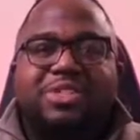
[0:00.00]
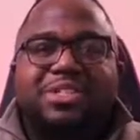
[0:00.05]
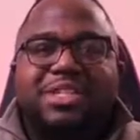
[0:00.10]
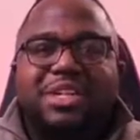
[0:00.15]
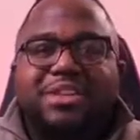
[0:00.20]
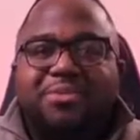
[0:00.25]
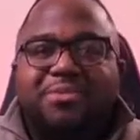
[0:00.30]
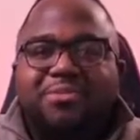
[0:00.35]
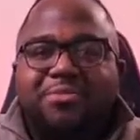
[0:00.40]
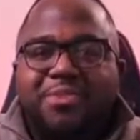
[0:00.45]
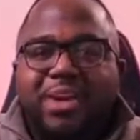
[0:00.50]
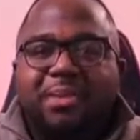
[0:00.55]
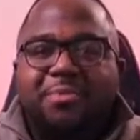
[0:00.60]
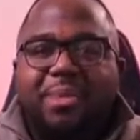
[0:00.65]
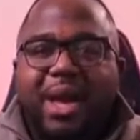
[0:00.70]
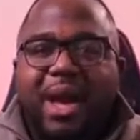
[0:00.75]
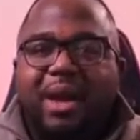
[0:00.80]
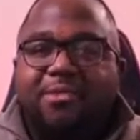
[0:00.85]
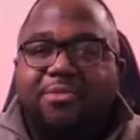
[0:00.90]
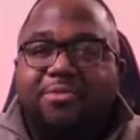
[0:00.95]
receive
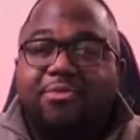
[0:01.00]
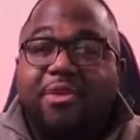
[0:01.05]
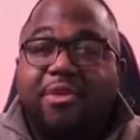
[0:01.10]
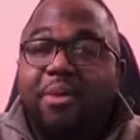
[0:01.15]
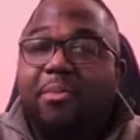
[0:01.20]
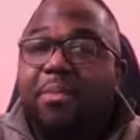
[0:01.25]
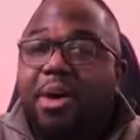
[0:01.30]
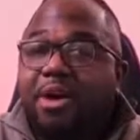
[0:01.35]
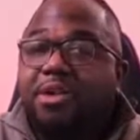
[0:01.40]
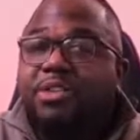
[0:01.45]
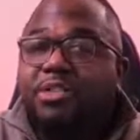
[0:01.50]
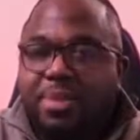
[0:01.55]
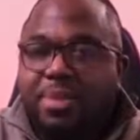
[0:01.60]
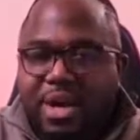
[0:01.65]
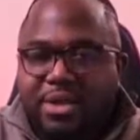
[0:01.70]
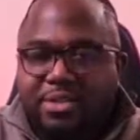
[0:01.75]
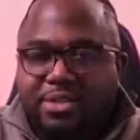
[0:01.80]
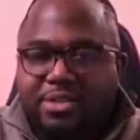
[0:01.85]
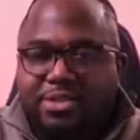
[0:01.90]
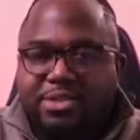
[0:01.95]
feedback from our
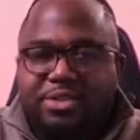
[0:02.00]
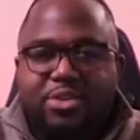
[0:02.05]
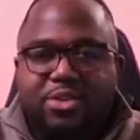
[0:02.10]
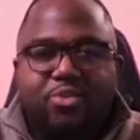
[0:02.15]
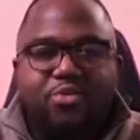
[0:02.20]
sponsors